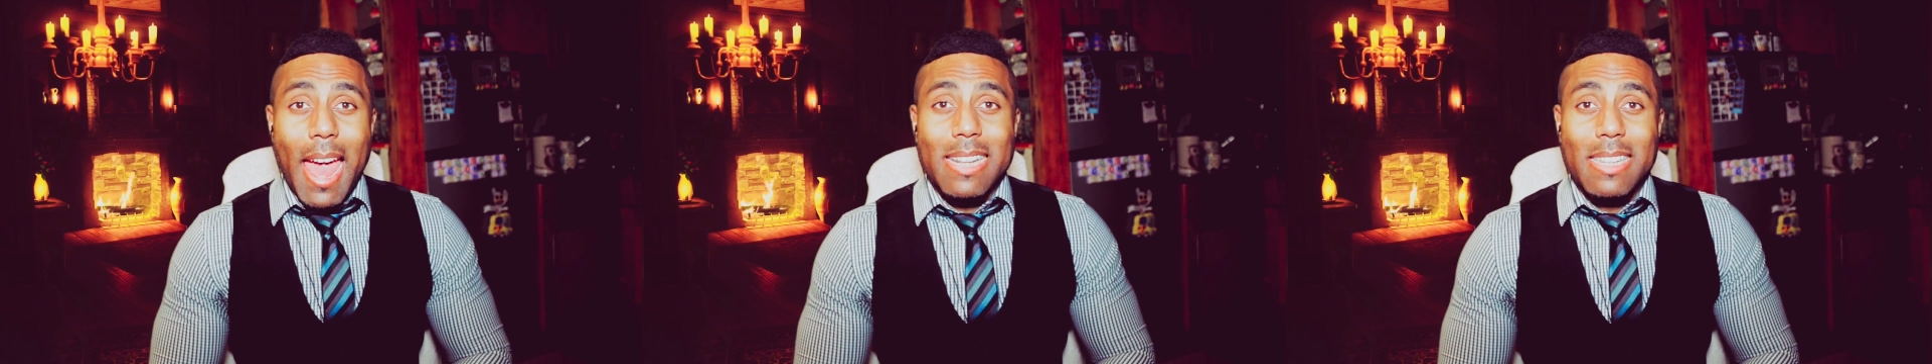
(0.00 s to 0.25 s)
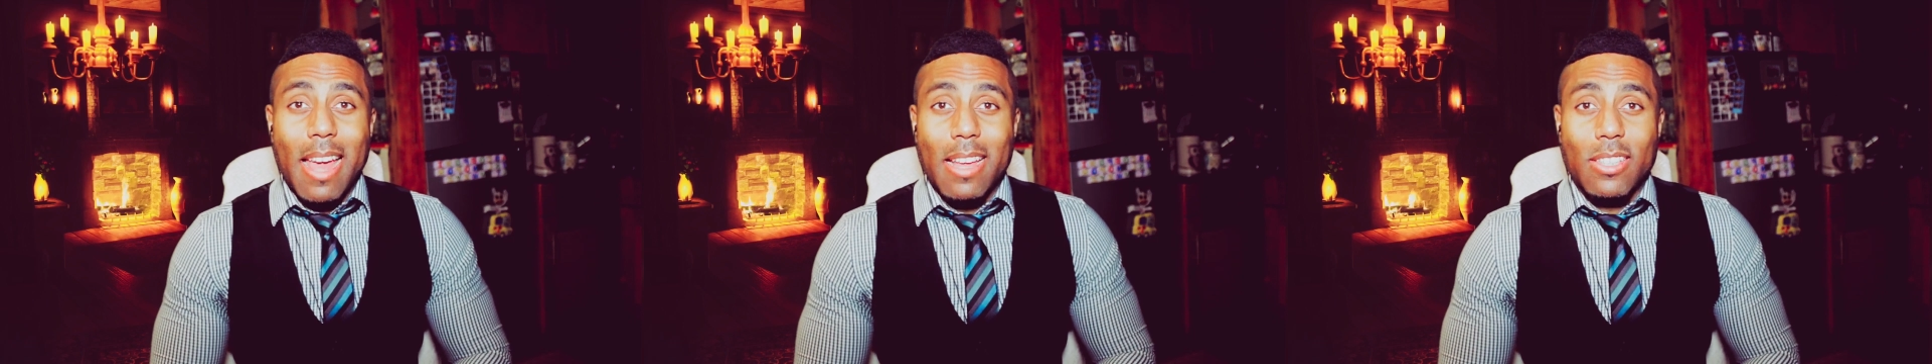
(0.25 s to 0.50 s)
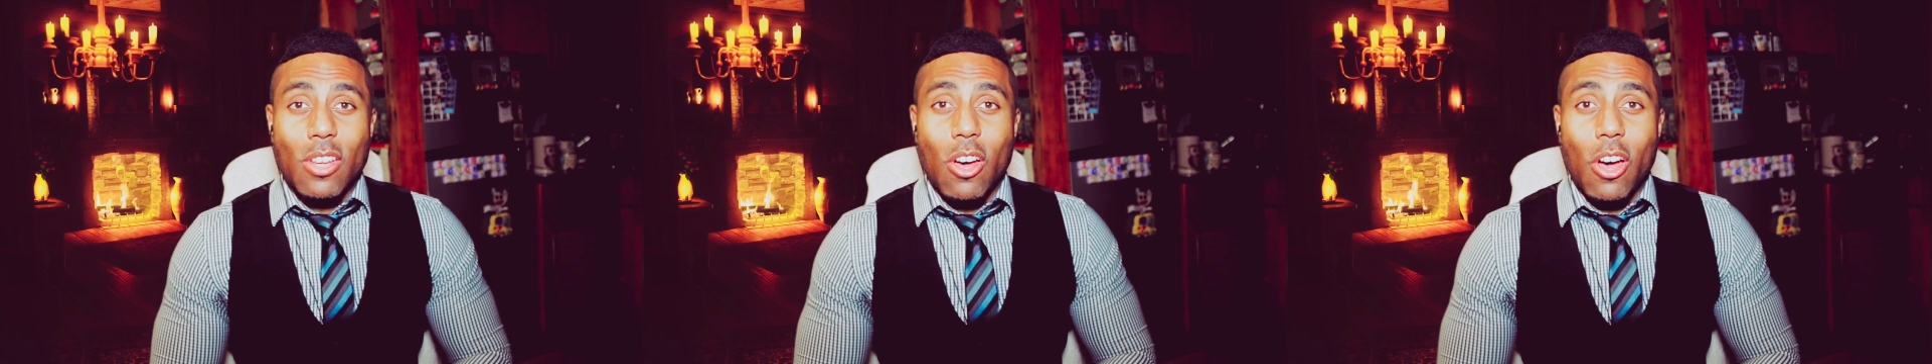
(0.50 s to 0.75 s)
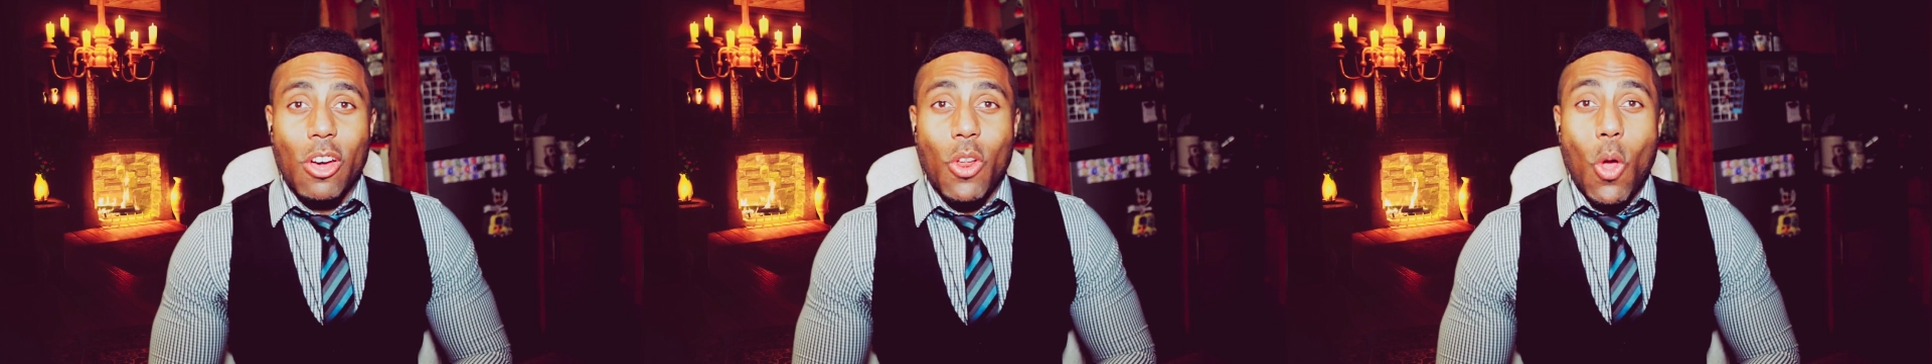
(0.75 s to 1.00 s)
and takes
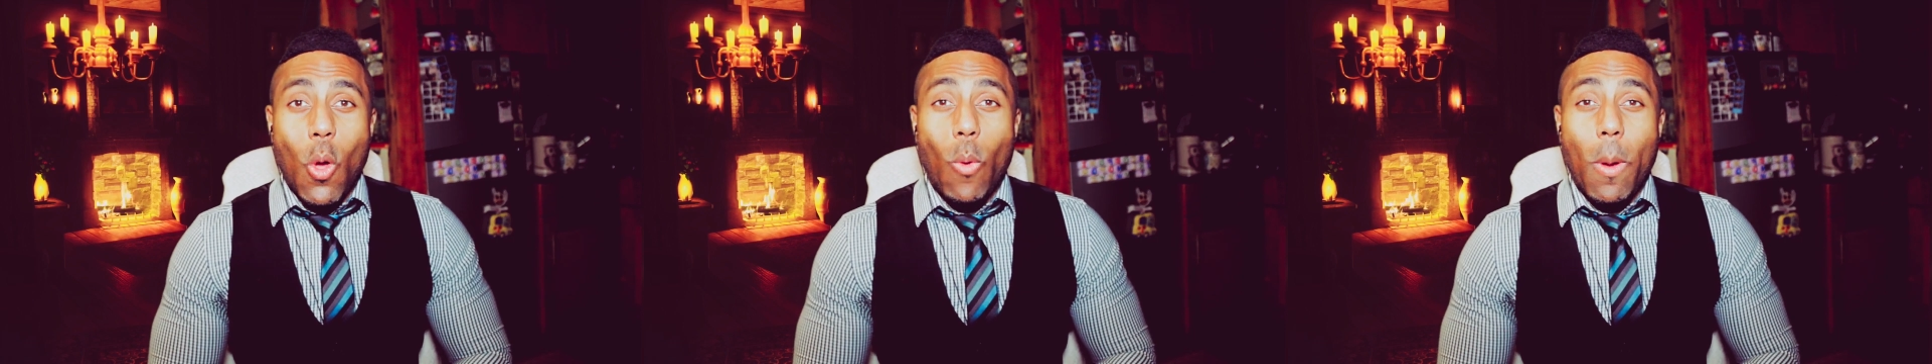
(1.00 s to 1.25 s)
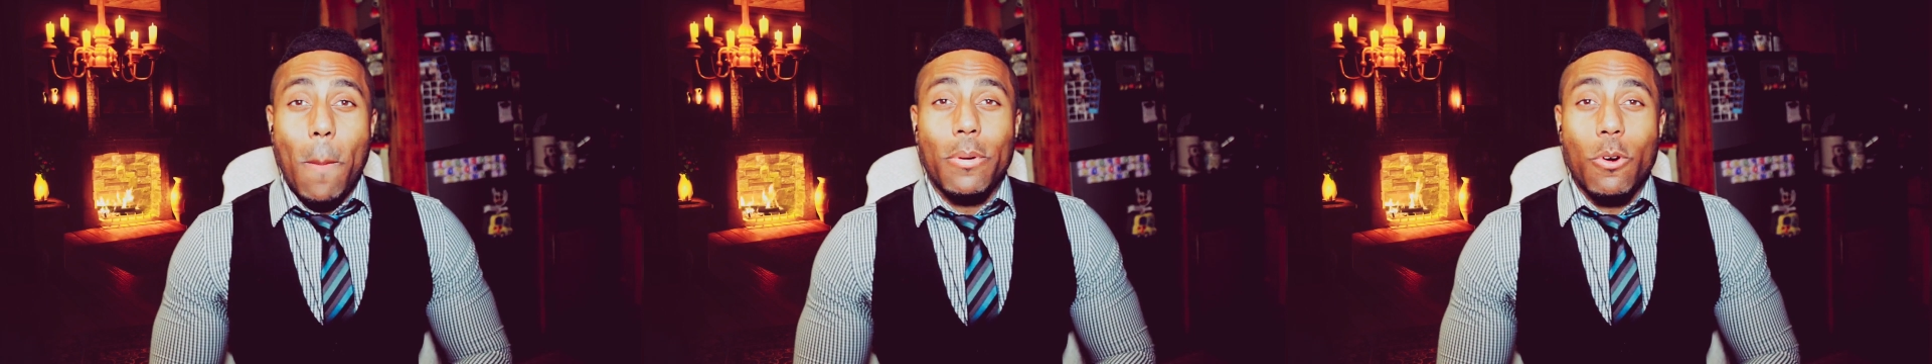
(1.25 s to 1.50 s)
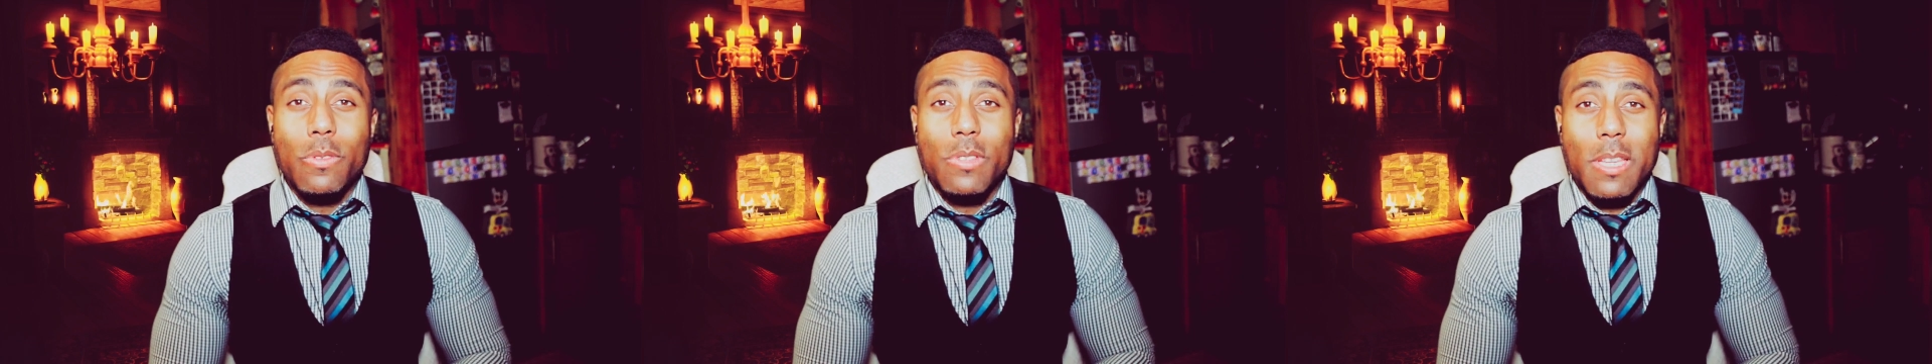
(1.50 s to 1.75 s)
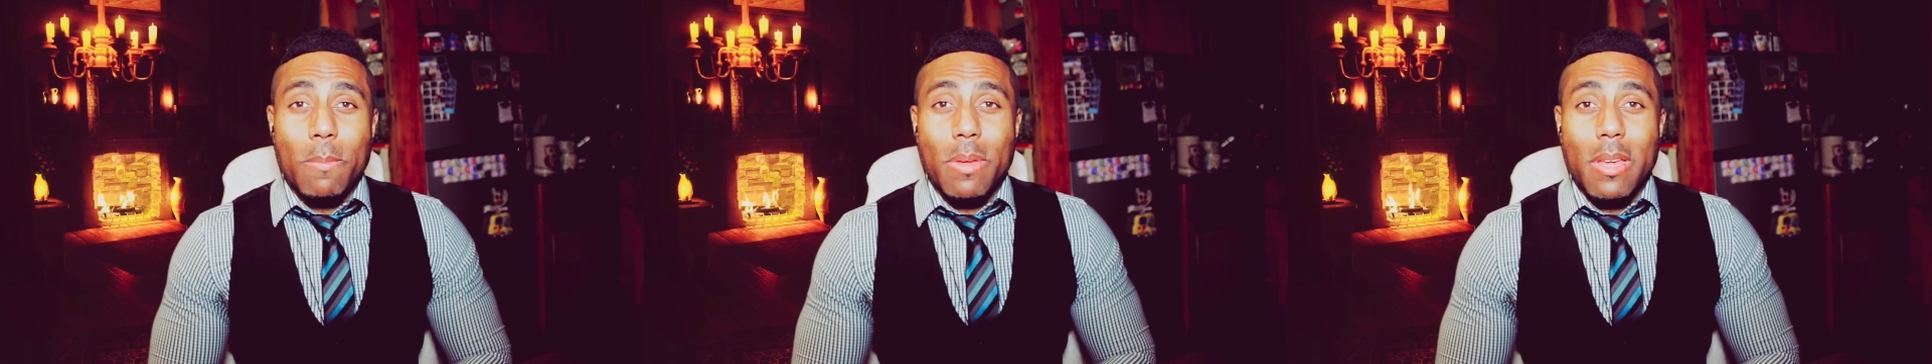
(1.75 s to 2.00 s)
on what
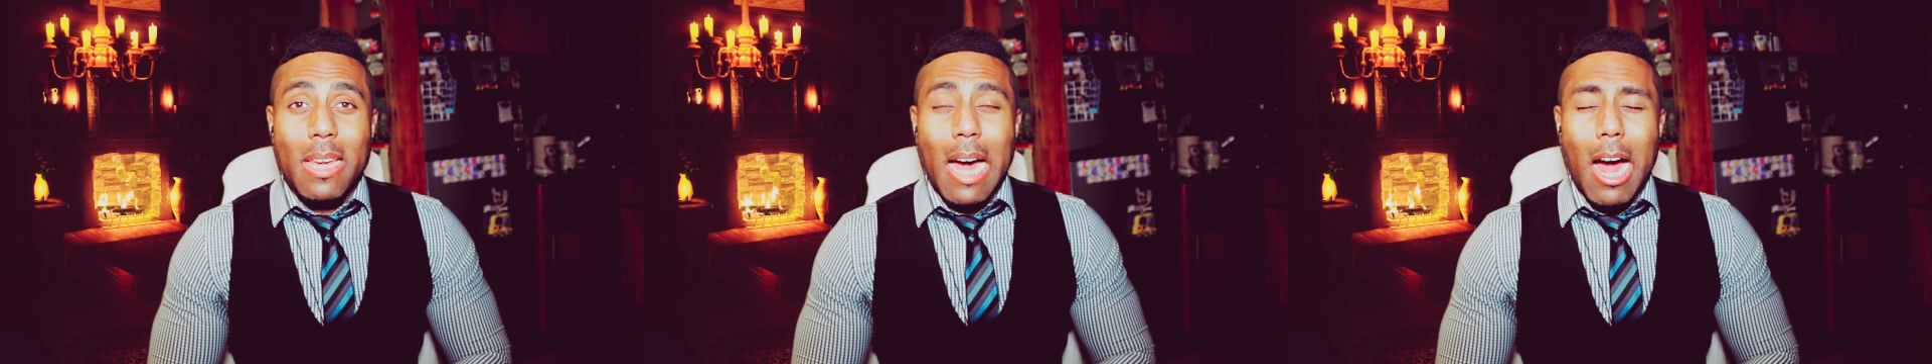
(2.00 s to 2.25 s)
proves to be